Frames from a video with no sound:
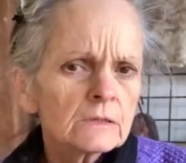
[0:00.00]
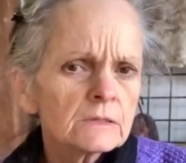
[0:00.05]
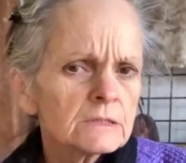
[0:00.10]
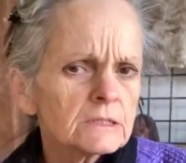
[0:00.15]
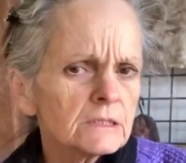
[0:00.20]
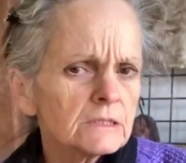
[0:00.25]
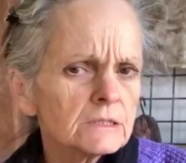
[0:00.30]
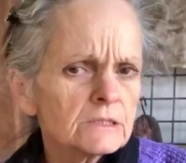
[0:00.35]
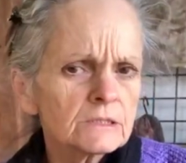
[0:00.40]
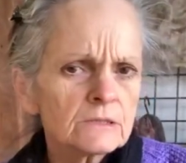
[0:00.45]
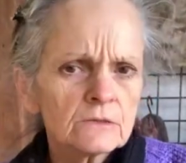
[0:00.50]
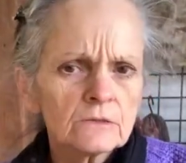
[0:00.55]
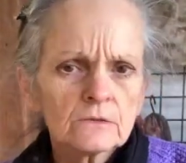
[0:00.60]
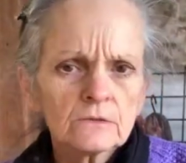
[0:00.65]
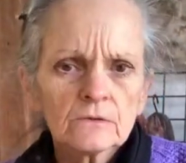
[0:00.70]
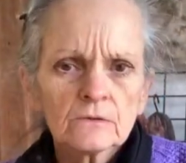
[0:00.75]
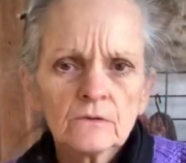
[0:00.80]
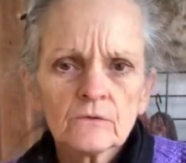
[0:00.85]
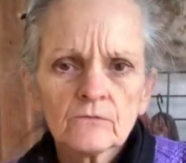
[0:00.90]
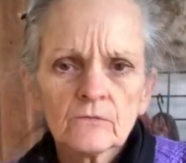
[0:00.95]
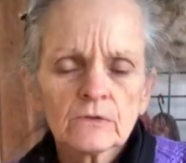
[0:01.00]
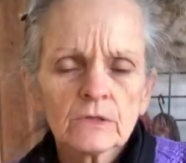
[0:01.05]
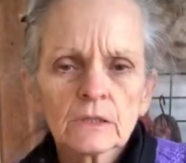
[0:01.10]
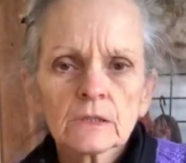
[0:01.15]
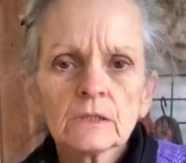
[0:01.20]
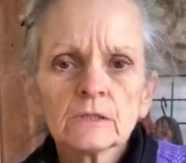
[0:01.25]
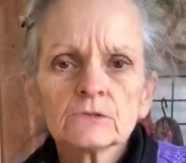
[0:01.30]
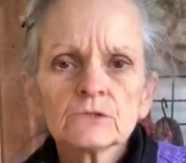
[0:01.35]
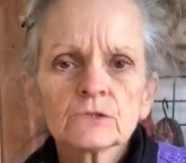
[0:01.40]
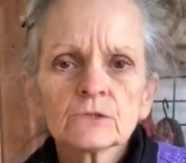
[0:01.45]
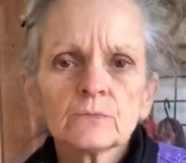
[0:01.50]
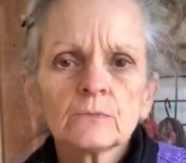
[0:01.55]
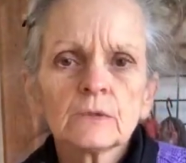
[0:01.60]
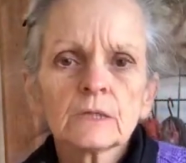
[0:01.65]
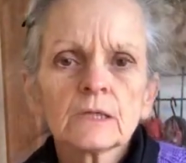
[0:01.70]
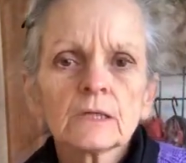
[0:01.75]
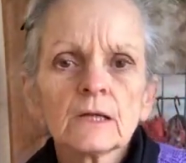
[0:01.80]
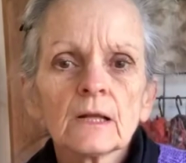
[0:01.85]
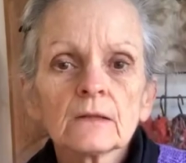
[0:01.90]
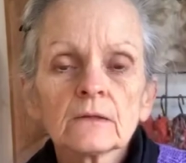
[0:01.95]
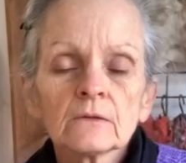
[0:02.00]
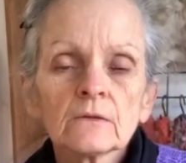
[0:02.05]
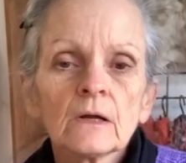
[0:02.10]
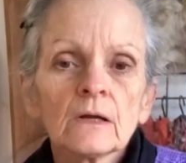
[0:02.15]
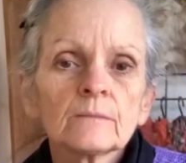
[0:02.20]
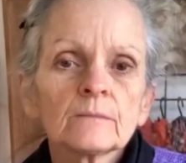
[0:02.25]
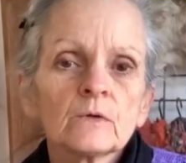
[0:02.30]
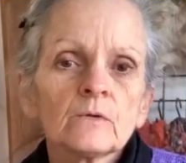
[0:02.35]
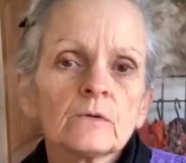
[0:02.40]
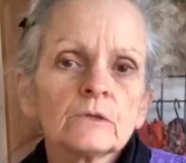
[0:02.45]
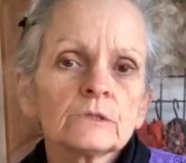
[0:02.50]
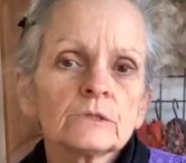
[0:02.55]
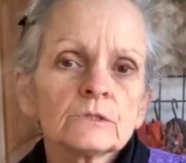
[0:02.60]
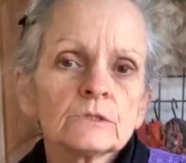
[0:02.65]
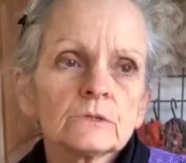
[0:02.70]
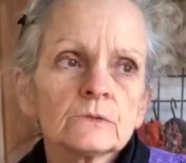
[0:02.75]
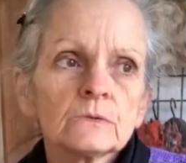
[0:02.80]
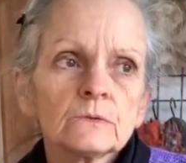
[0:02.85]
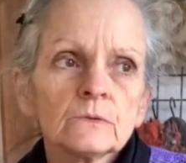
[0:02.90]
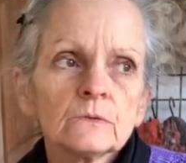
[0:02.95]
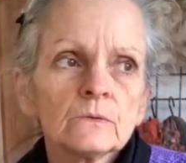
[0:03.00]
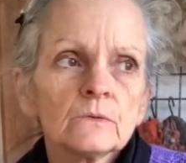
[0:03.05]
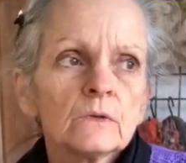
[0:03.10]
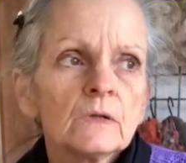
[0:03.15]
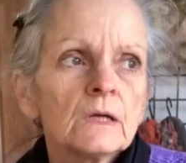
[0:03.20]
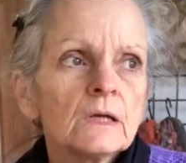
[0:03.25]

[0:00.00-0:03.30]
since they're very close to one another, I'm going to